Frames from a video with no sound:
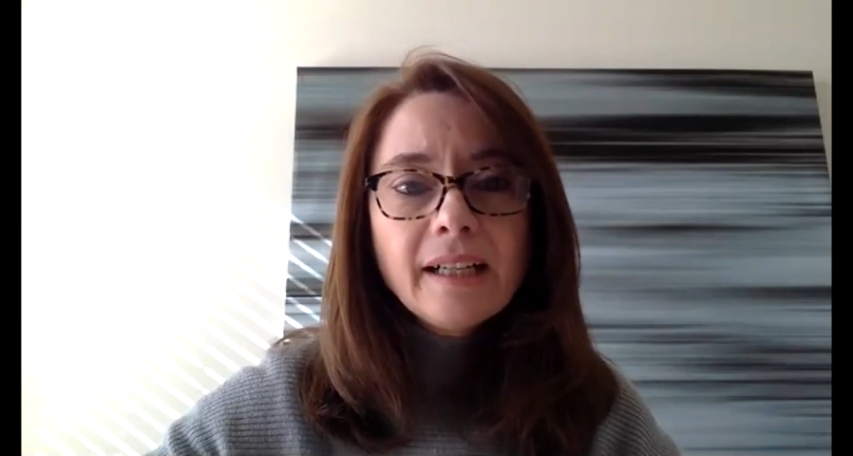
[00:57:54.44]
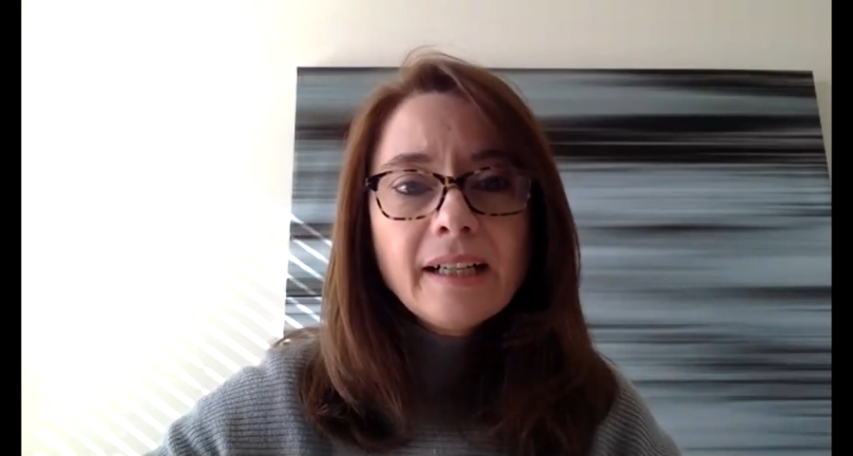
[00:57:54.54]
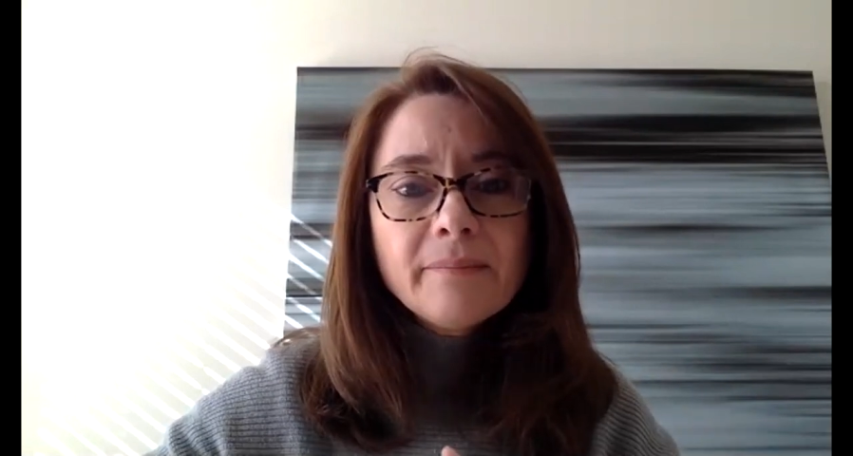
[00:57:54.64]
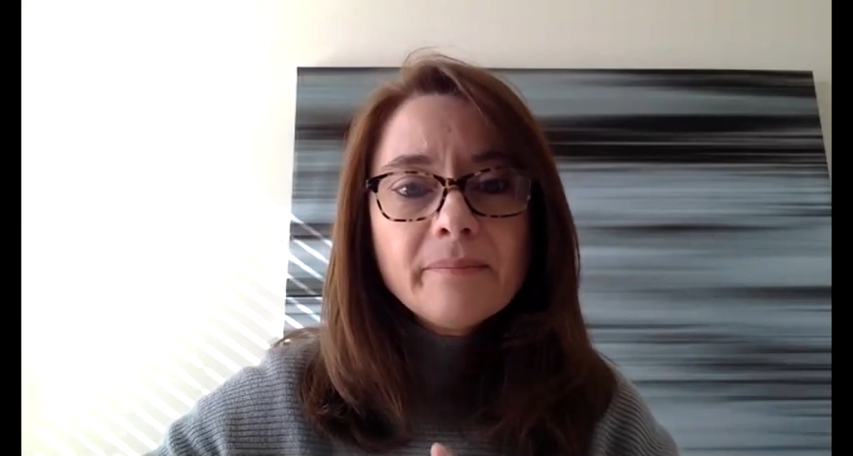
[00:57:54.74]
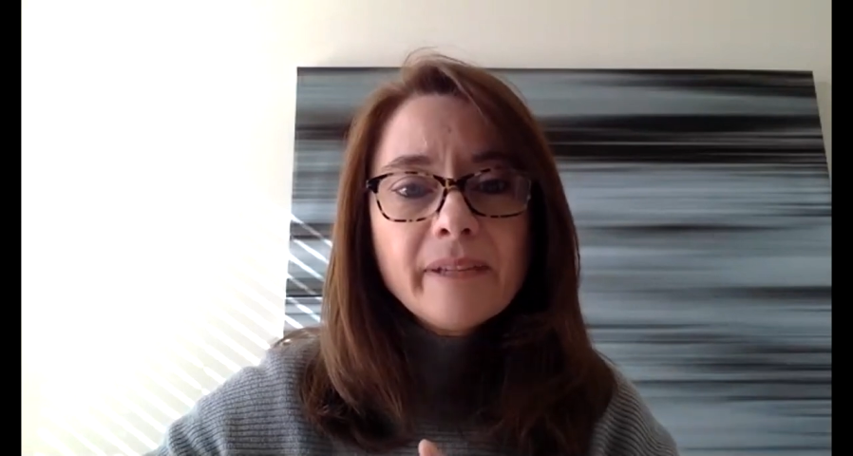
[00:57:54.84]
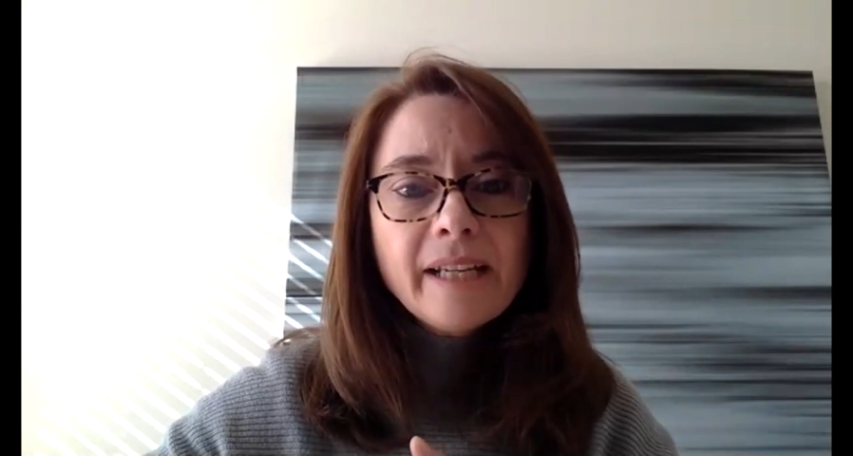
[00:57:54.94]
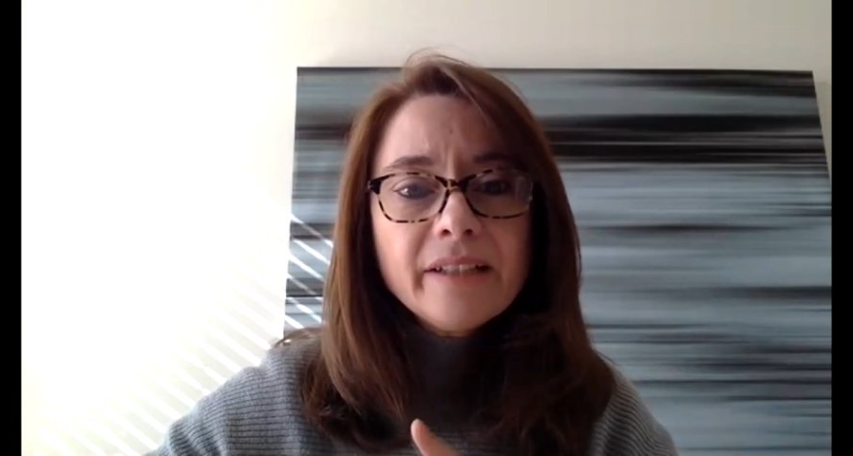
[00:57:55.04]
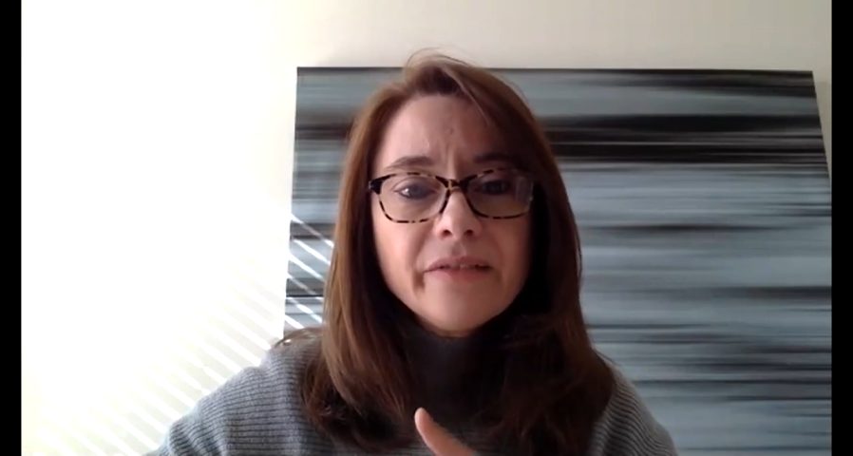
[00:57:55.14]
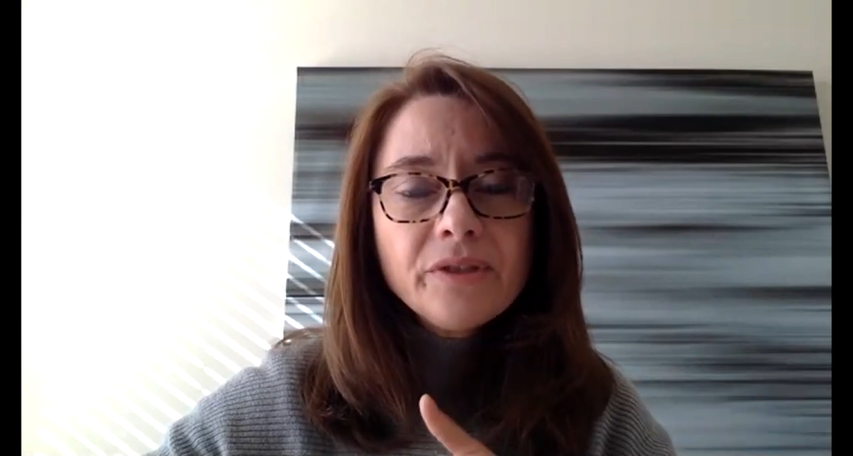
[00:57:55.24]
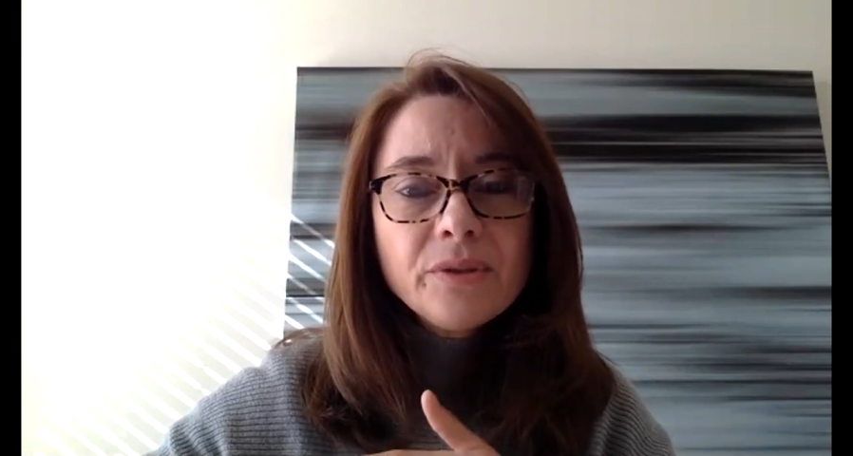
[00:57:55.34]
And
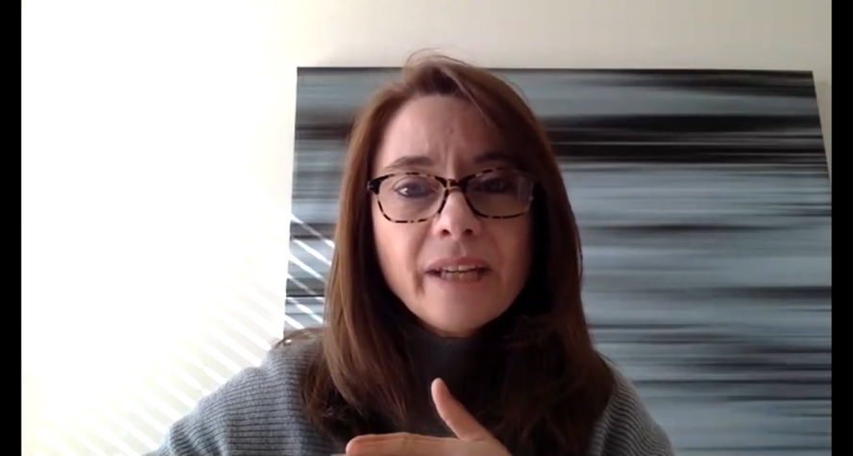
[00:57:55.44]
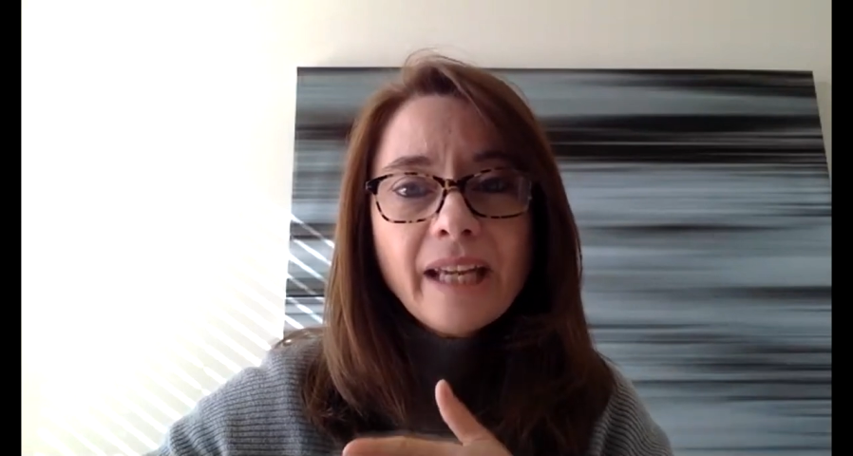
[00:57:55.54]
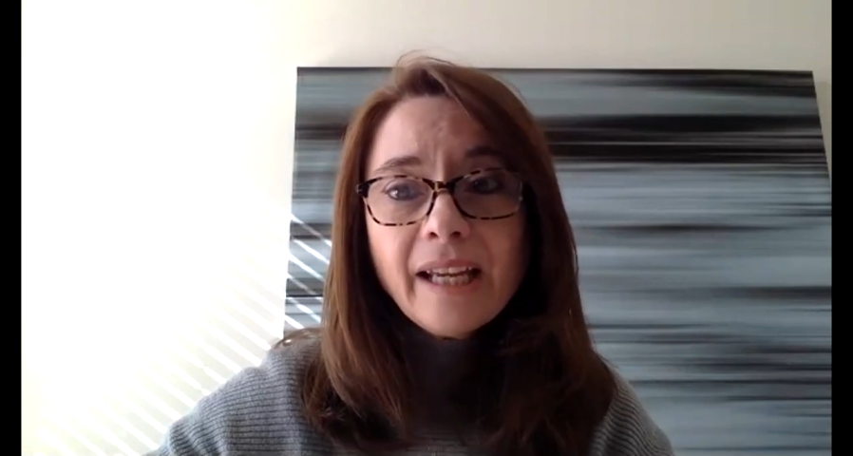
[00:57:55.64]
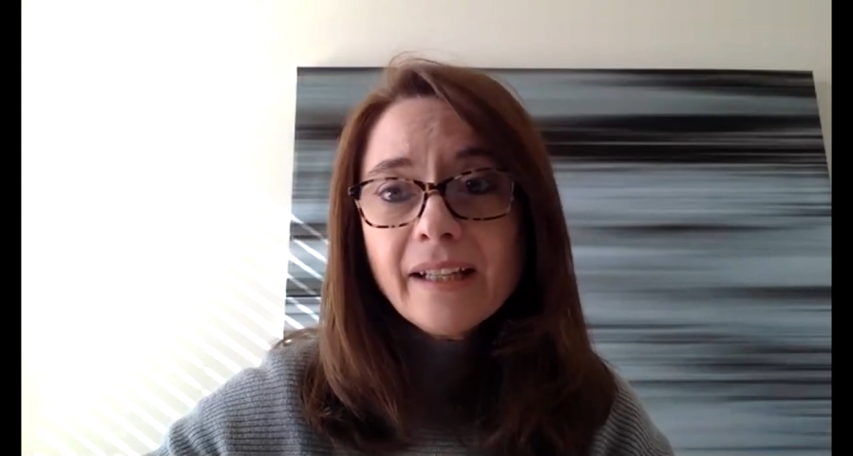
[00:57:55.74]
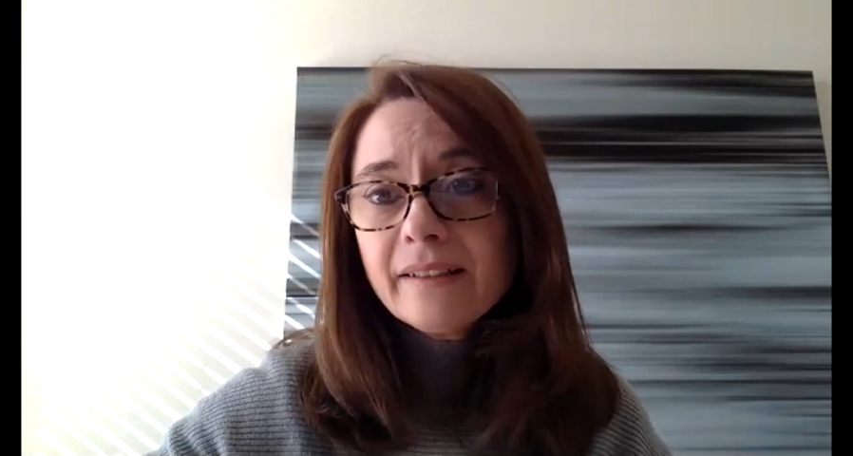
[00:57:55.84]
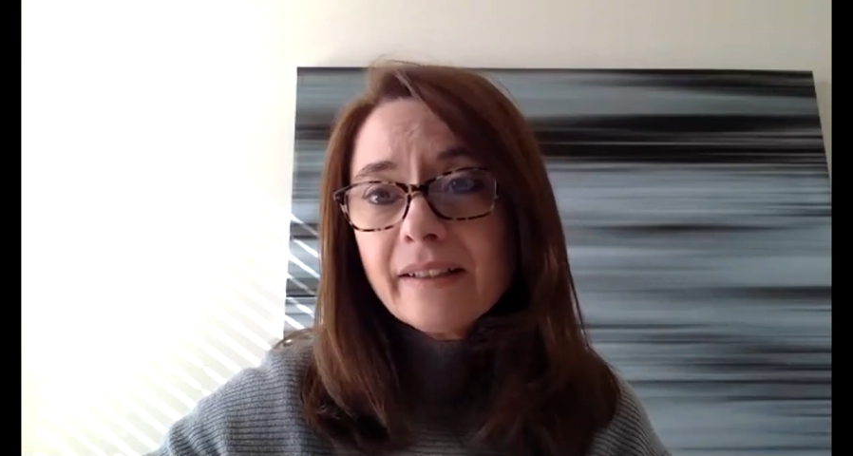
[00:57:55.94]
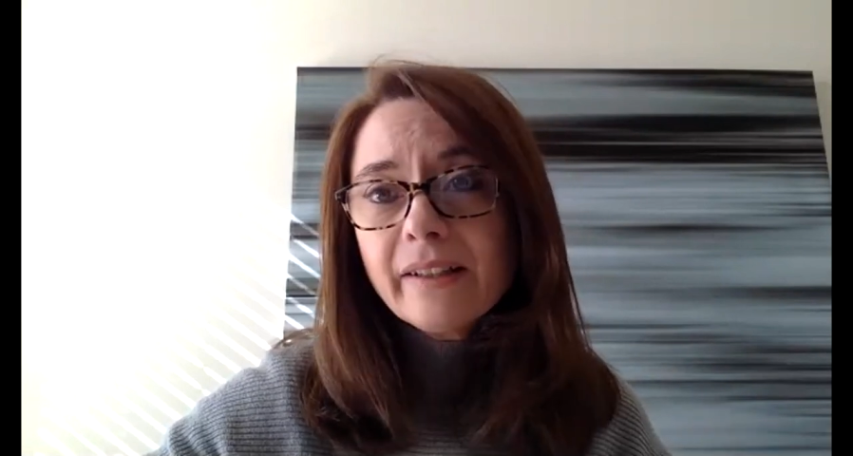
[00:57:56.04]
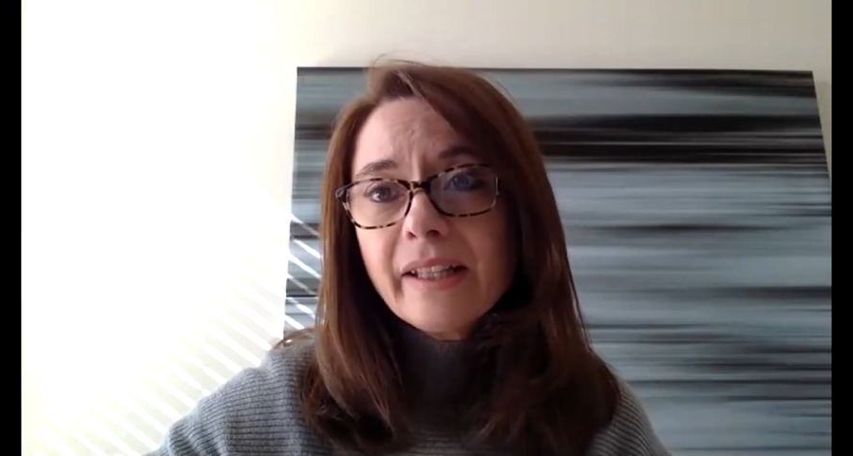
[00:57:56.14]
if you can